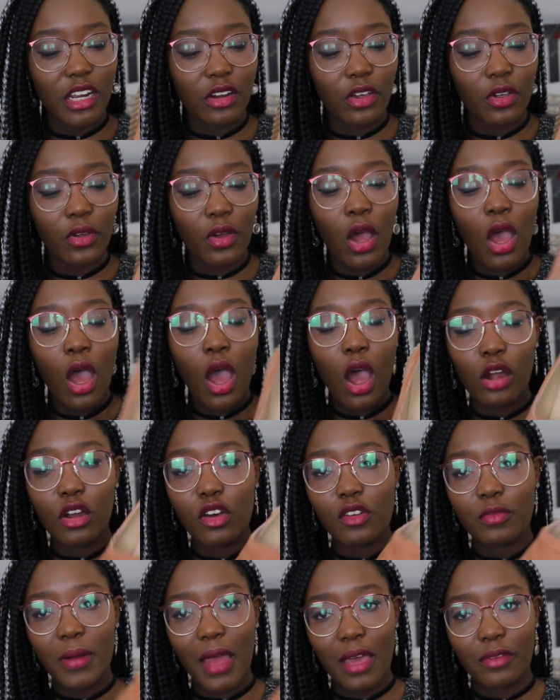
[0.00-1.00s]
A lot
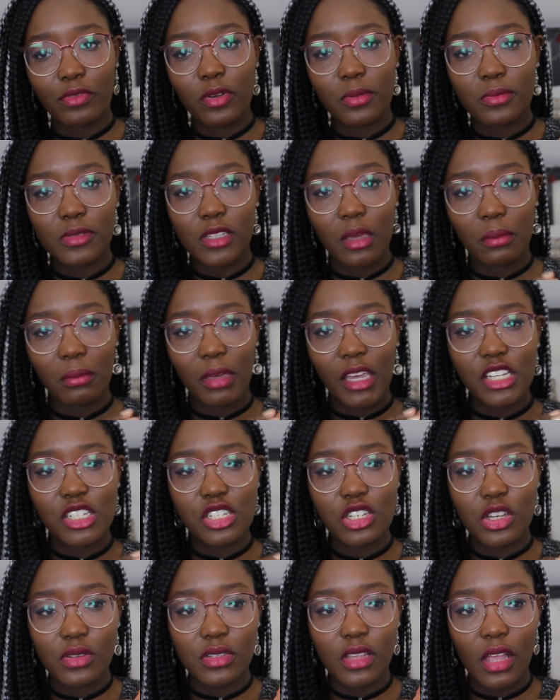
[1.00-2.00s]
of platforms can make
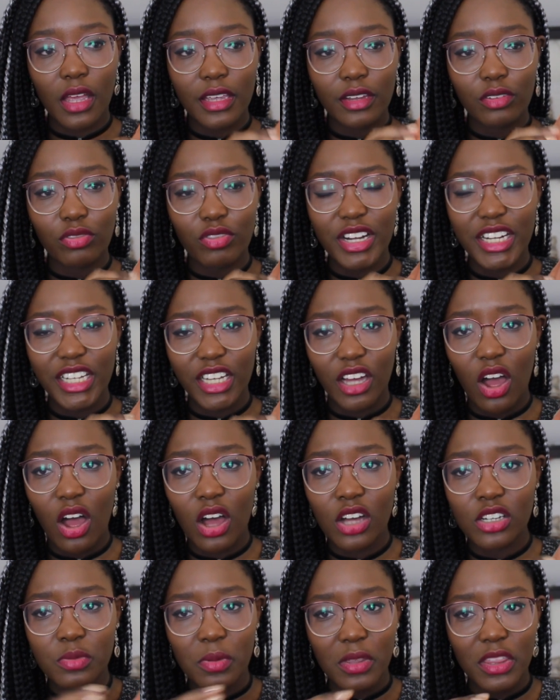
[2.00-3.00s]
shoes like really
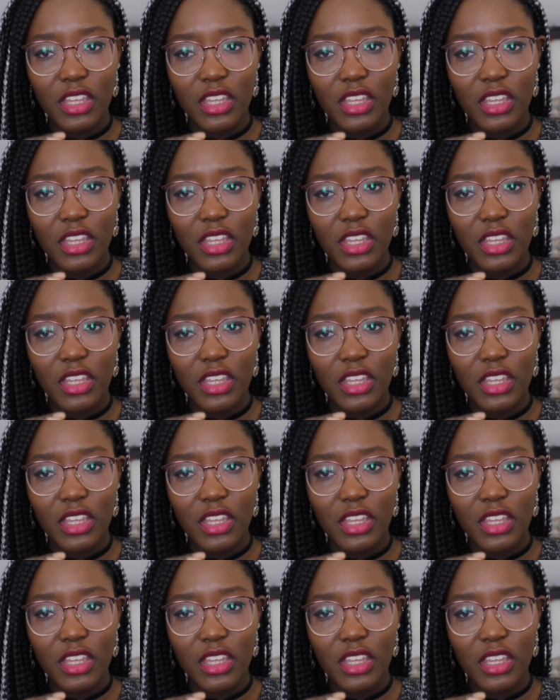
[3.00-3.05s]
hard,